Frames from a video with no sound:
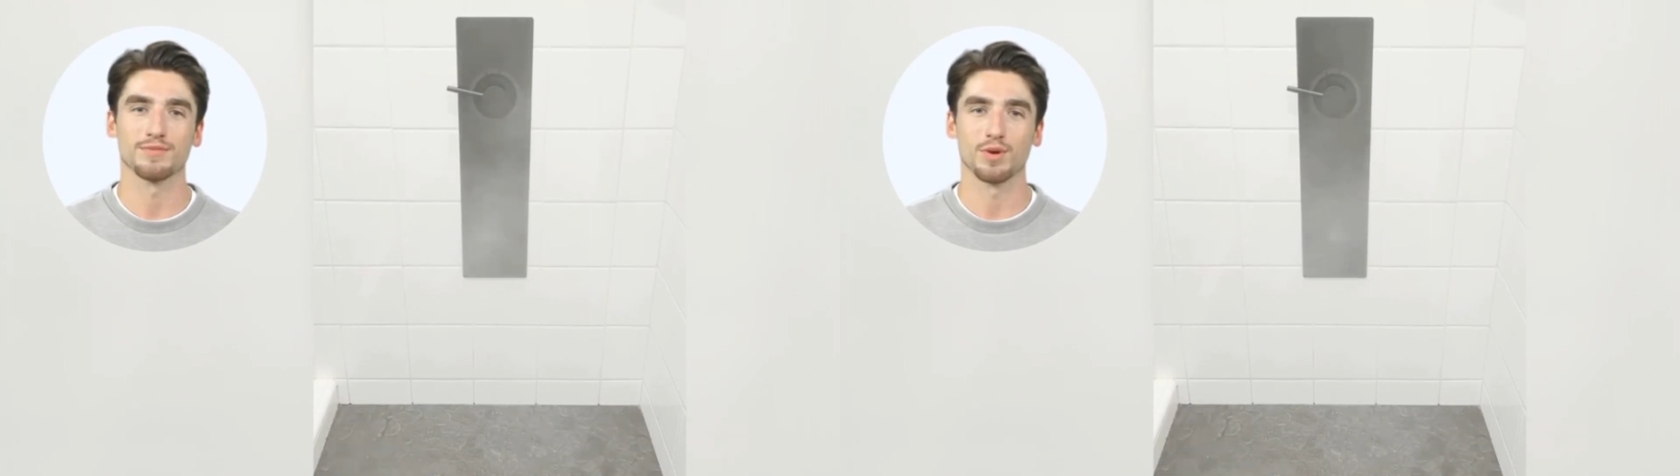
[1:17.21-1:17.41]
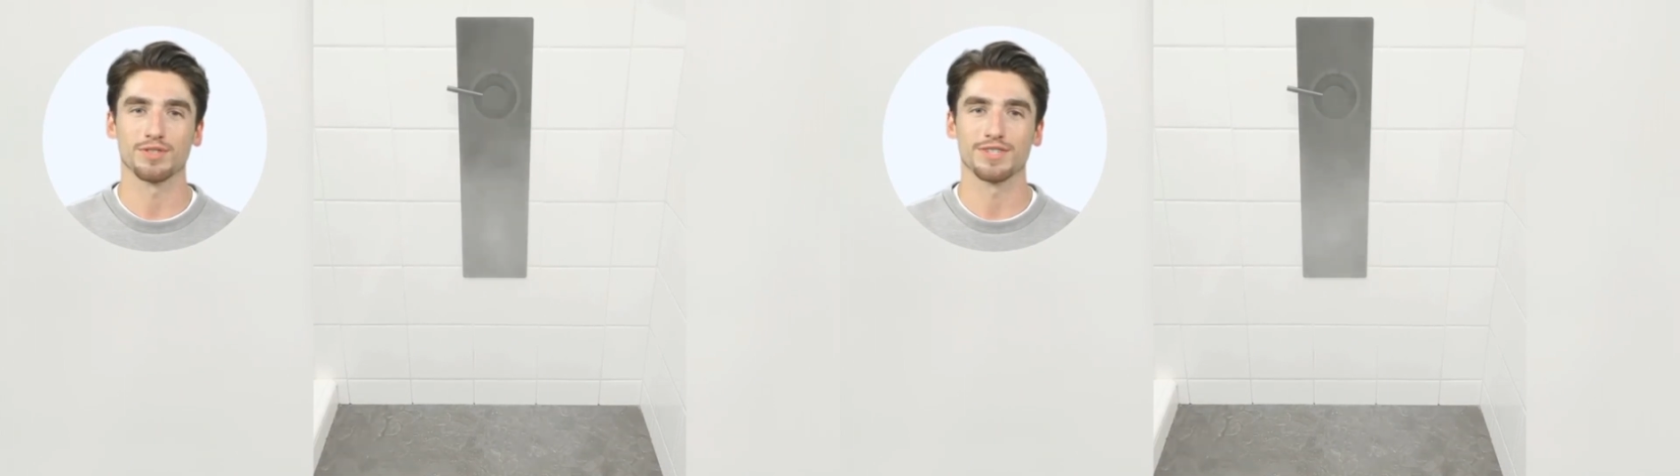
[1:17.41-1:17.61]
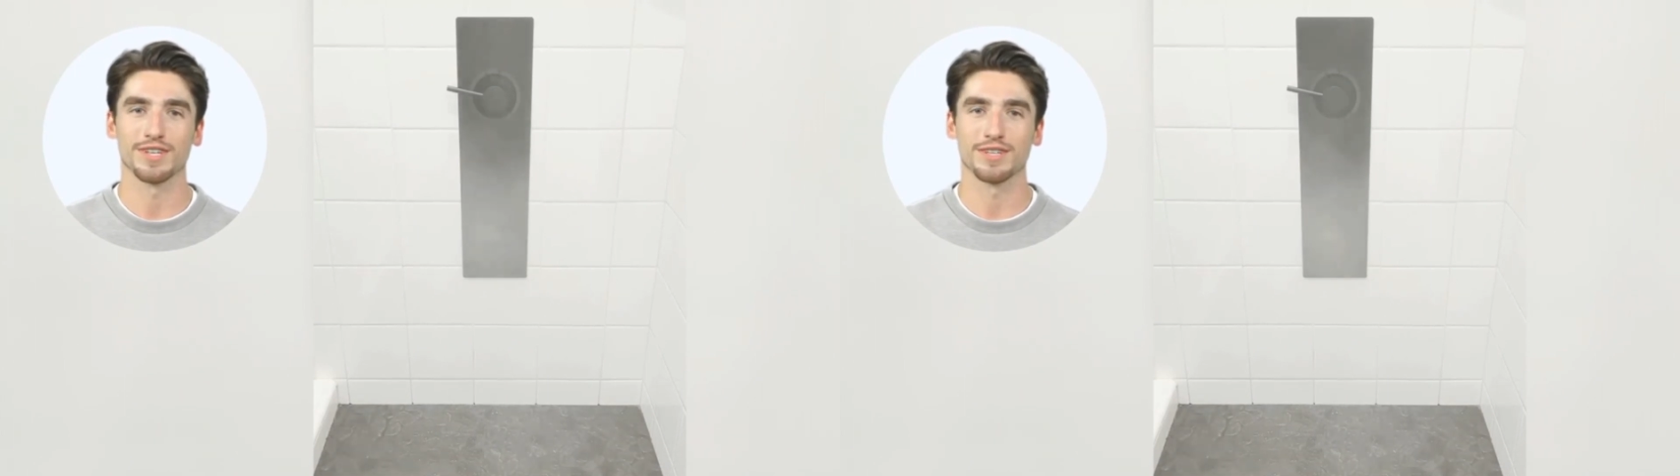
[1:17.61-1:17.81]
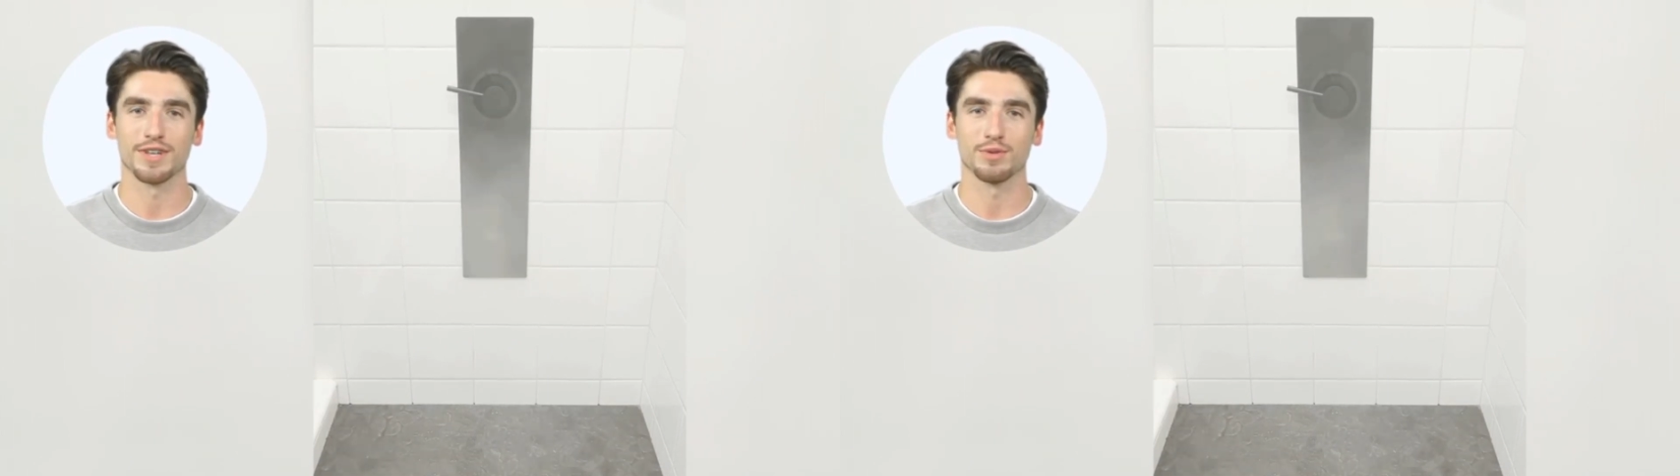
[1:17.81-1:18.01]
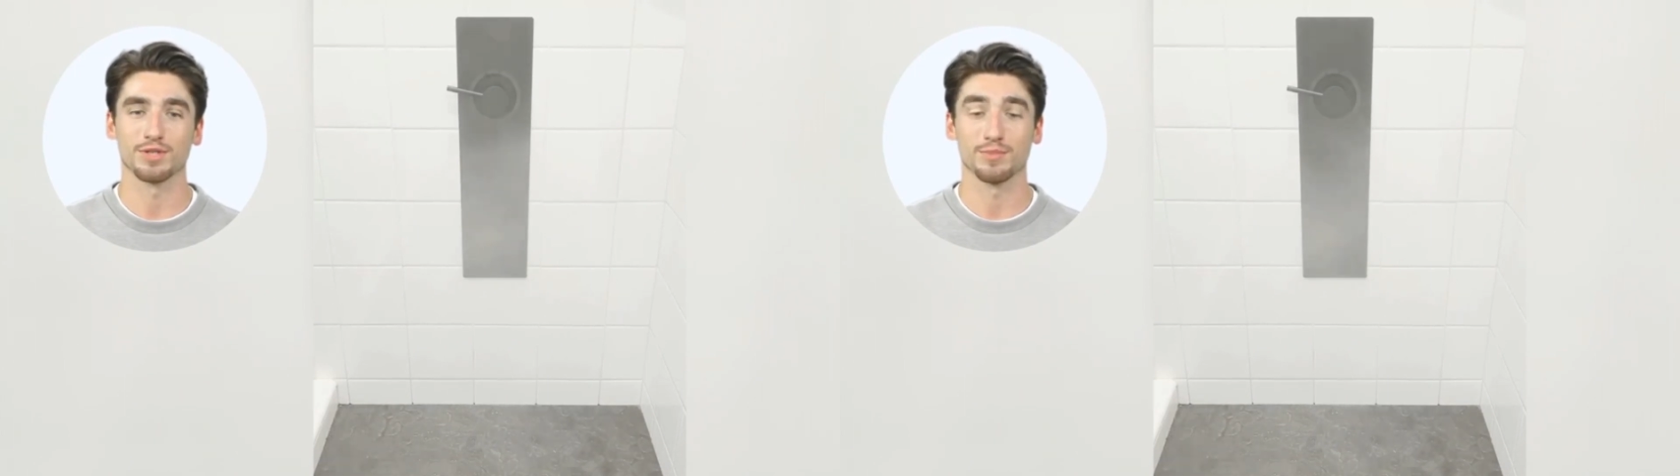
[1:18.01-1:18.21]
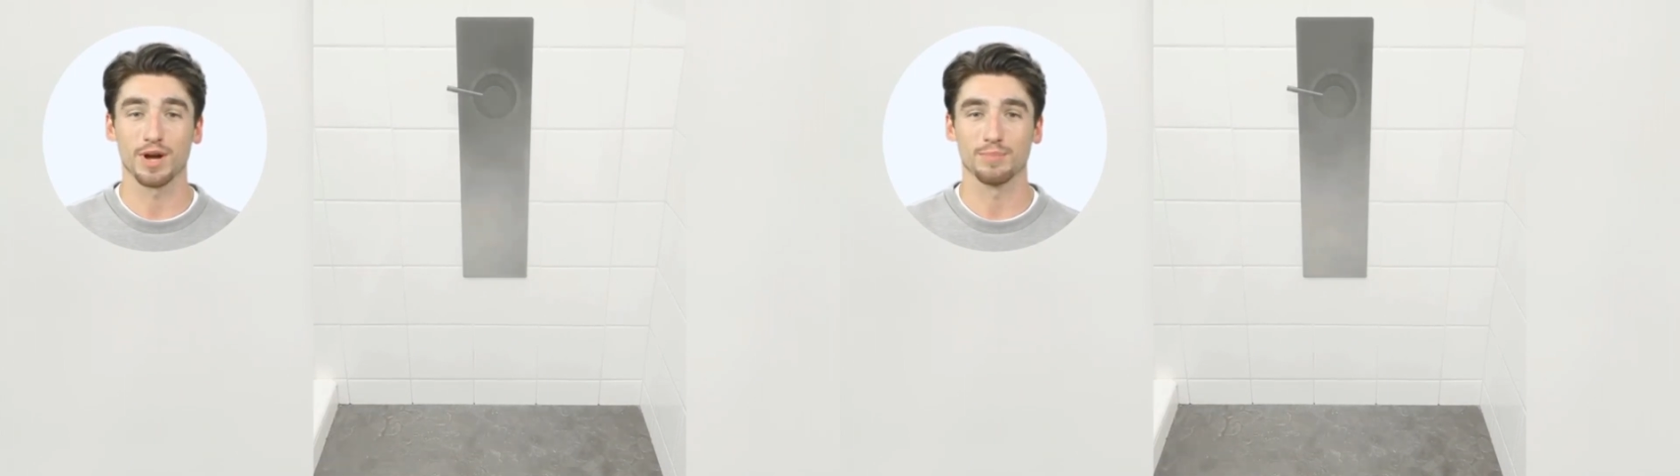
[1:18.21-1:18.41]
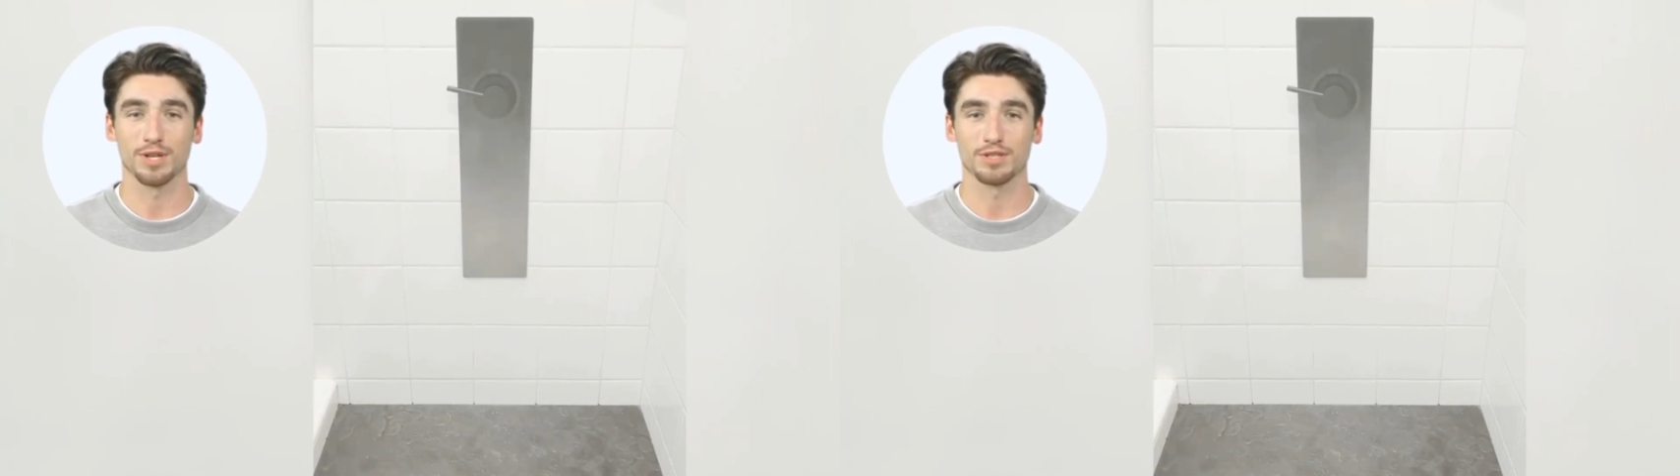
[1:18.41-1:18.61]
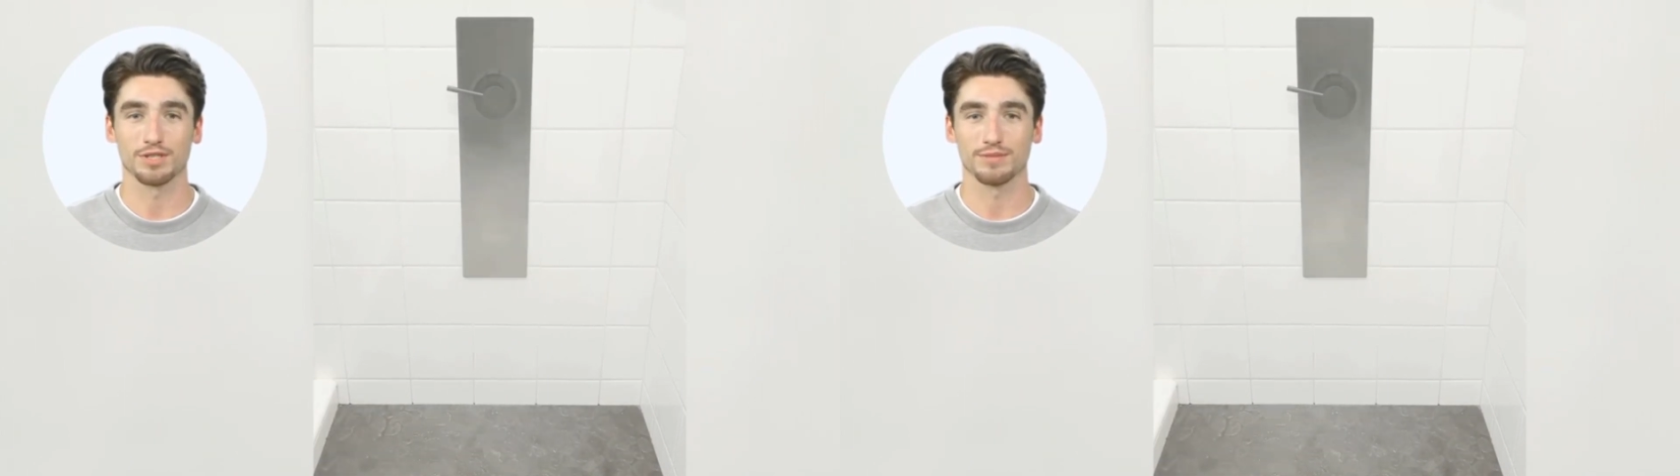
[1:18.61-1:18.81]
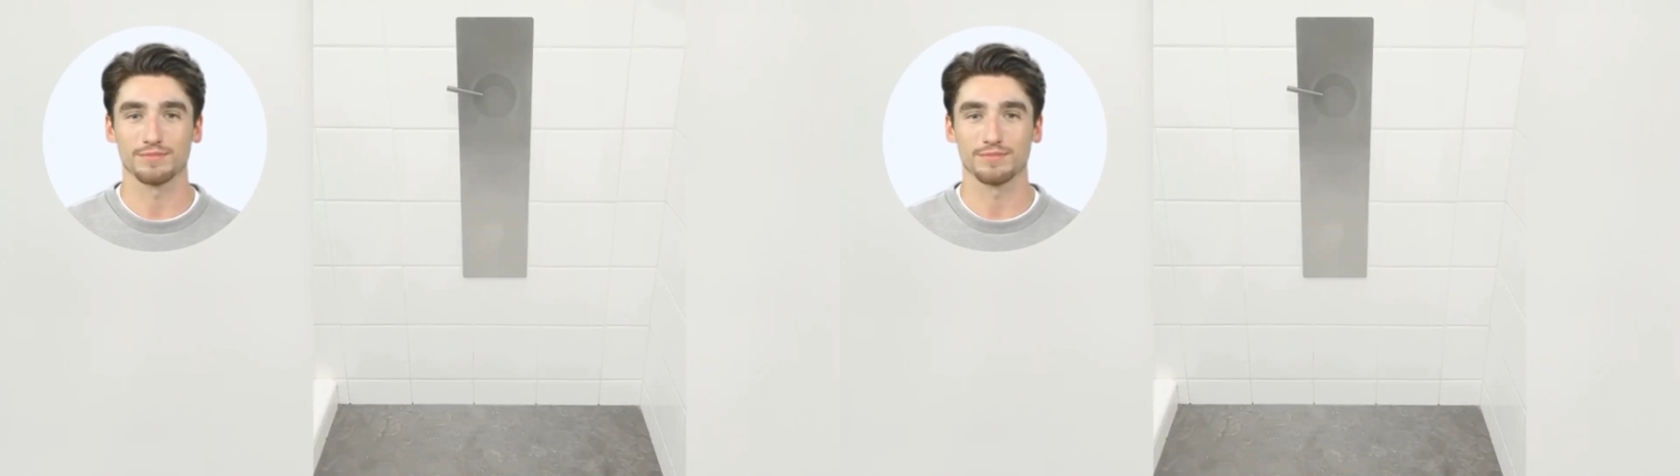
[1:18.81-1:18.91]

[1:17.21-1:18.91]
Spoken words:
while sitting on your spa bench.